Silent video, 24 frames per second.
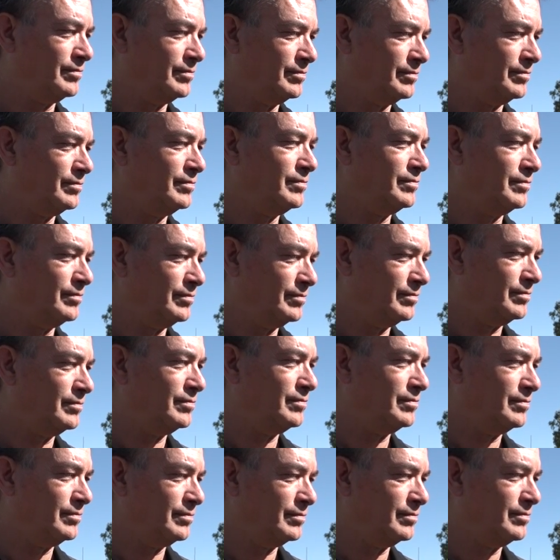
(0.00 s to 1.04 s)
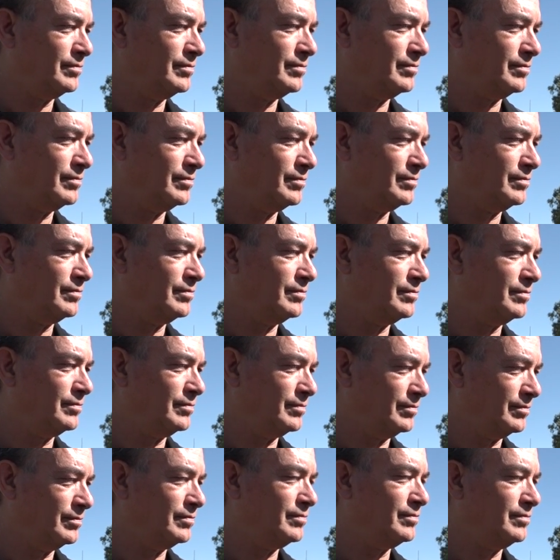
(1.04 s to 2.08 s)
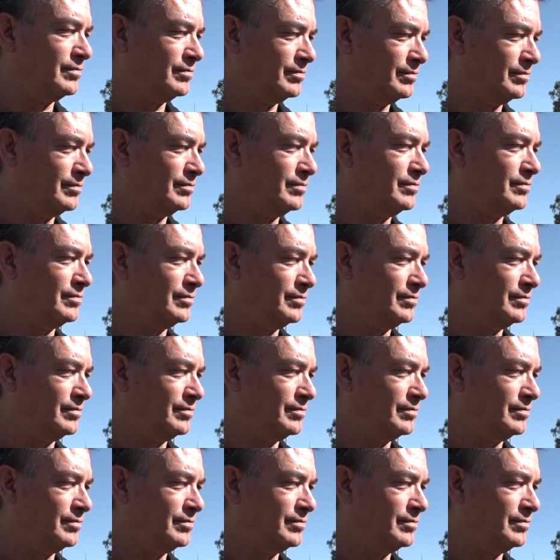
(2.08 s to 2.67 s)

(silent)